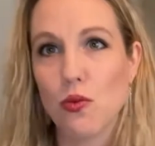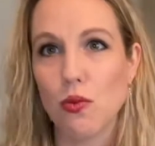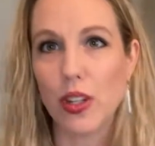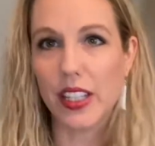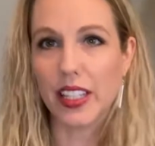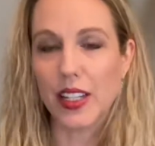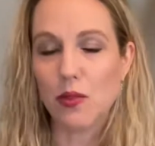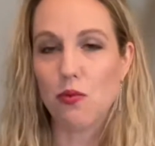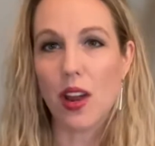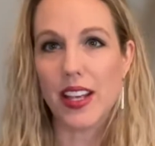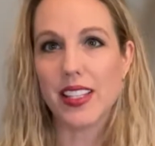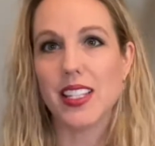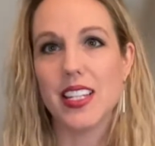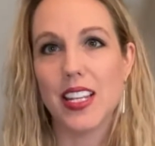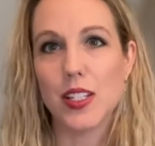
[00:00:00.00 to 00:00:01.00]
really
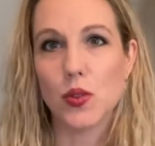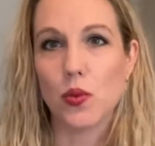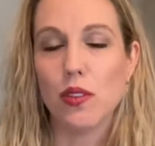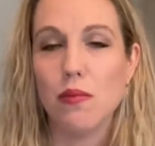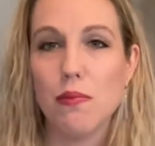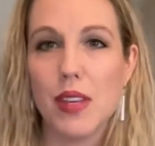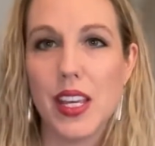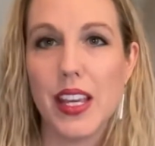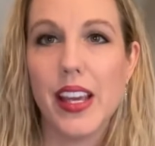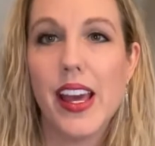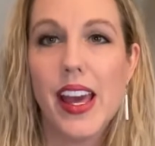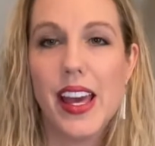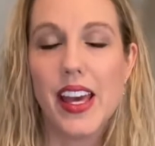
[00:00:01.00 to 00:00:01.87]
resonates with me